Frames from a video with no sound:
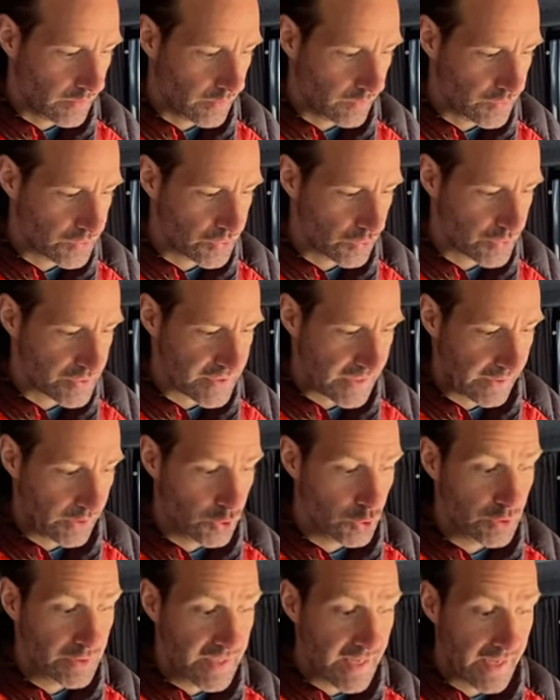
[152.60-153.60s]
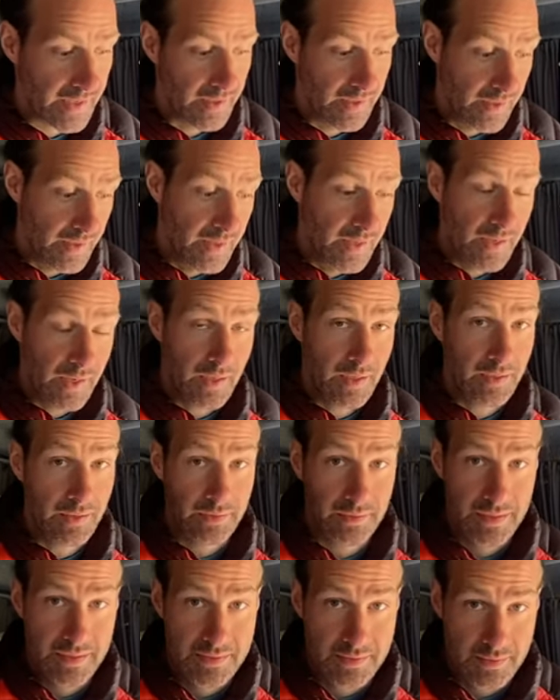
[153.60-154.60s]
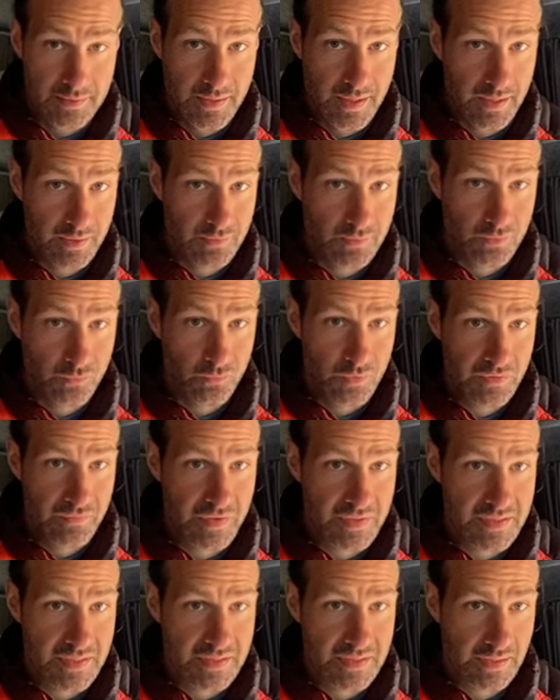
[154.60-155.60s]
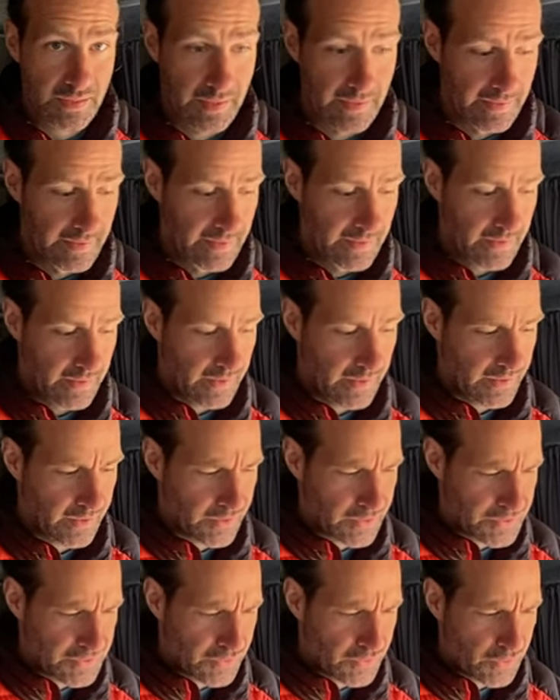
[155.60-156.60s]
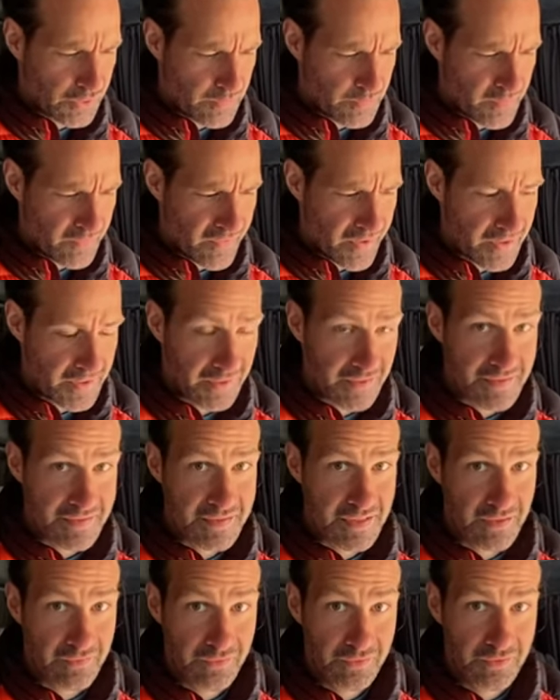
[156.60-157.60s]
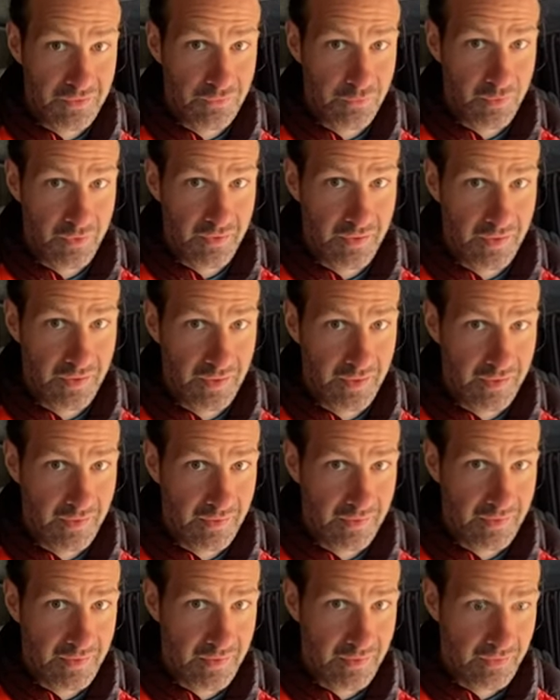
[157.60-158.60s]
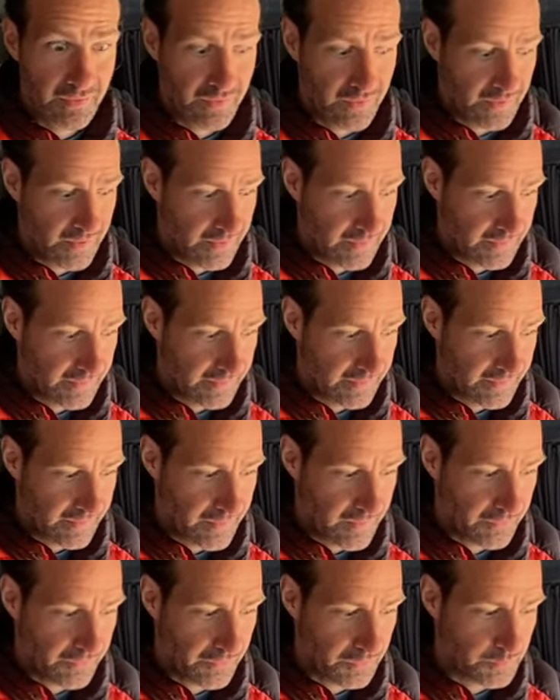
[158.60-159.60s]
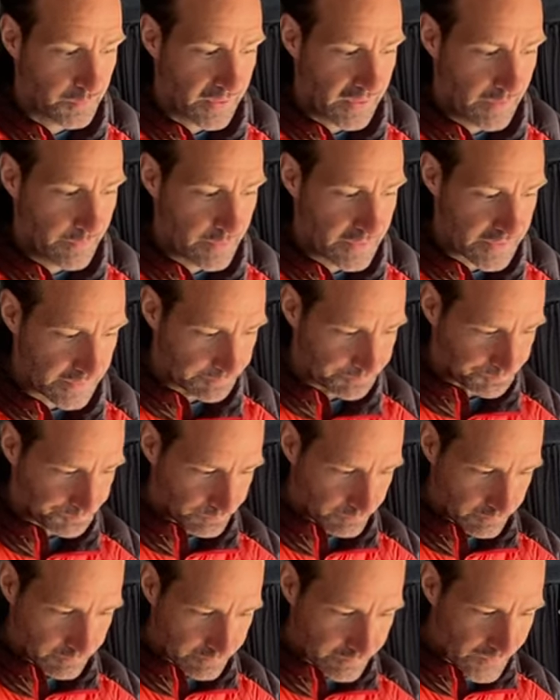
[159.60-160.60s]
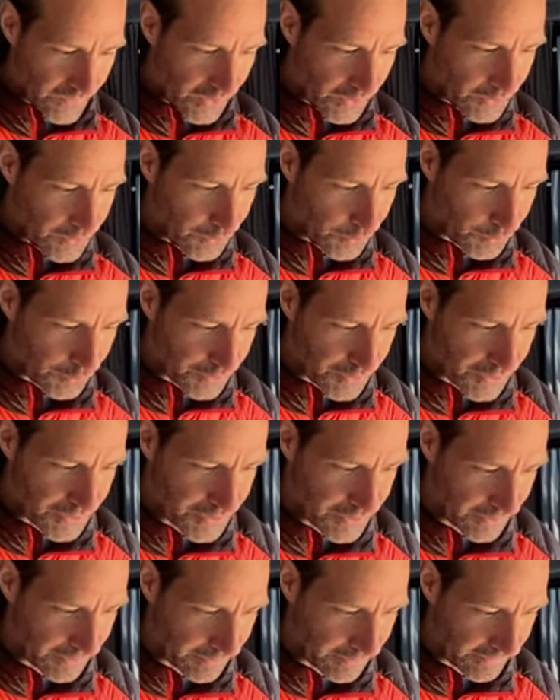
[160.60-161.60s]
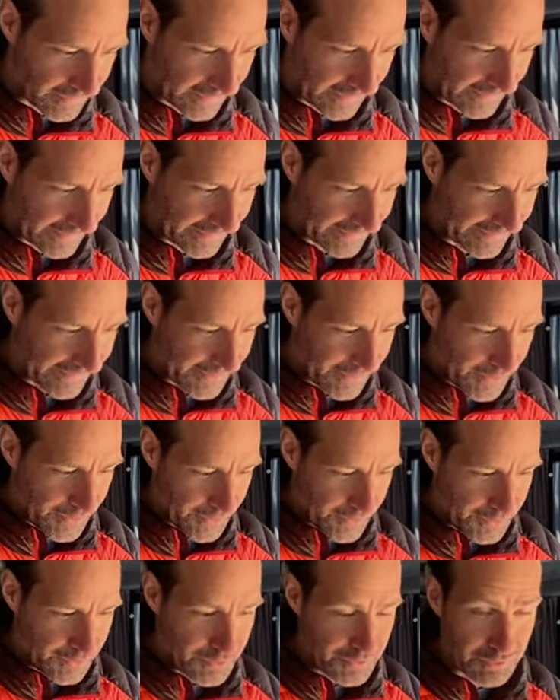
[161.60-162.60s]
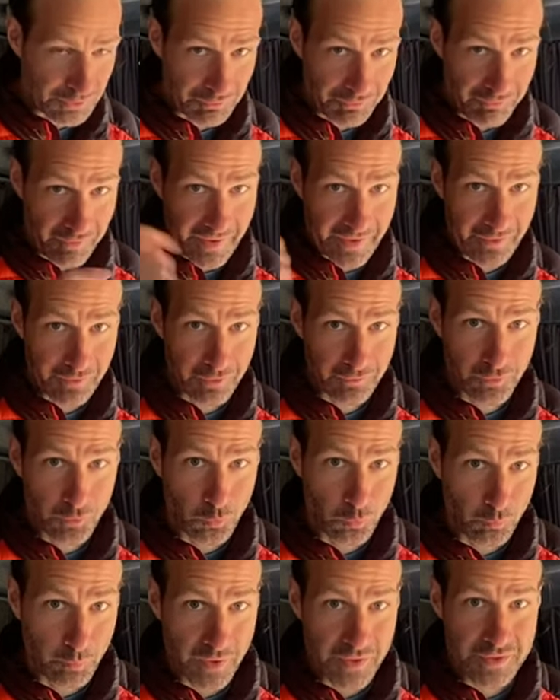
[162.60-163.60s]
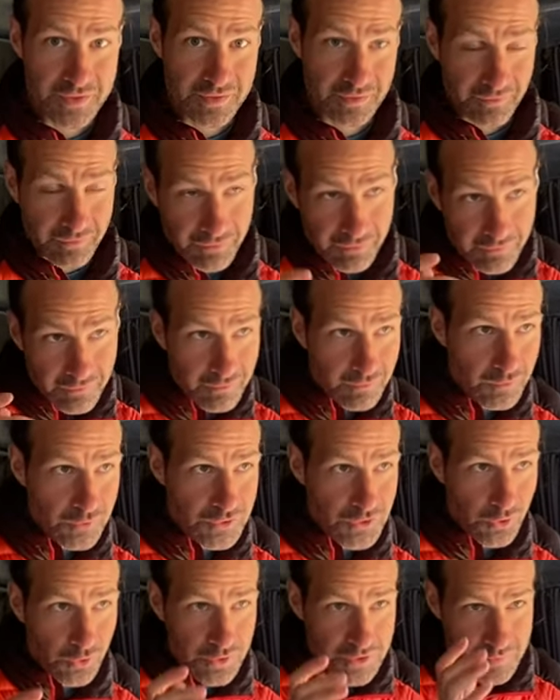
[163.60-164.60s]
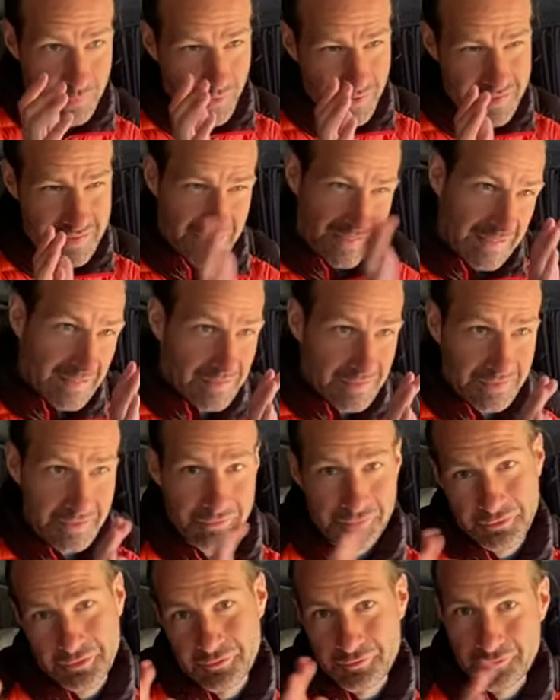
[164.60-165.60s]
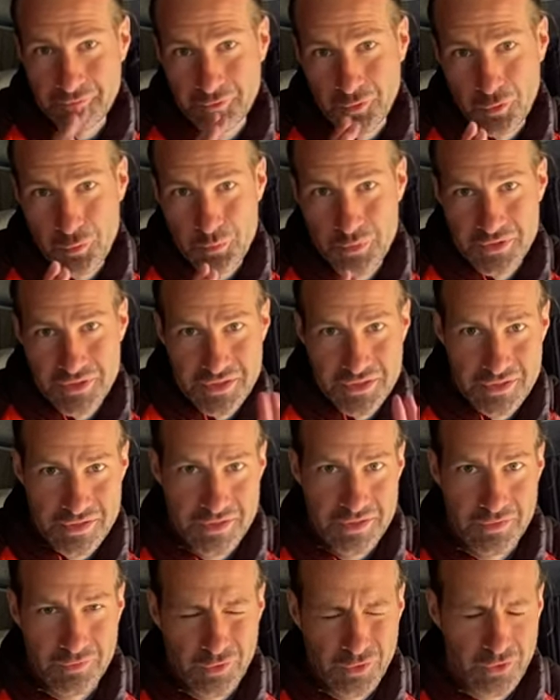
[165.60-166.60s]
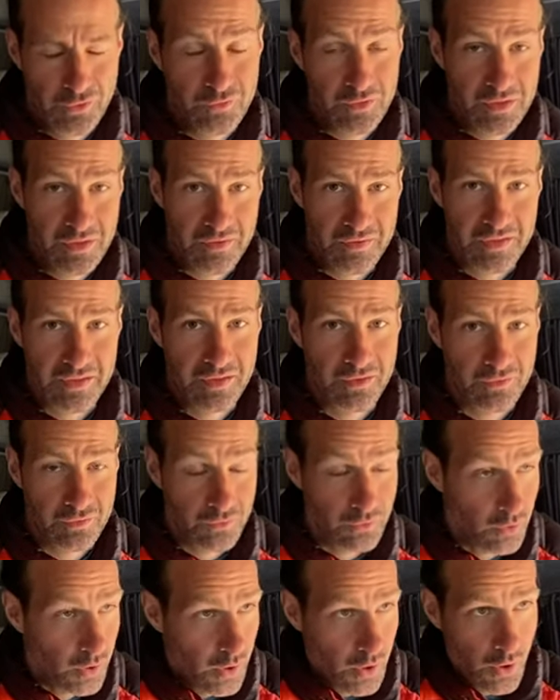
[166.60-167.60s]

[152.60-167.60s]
shots I could get at a later date revisiting, because you've got to be very conservative with the film cameras, not just your usual fire off a whole bunch of shots with slightly different compositions. You've got to really think it through,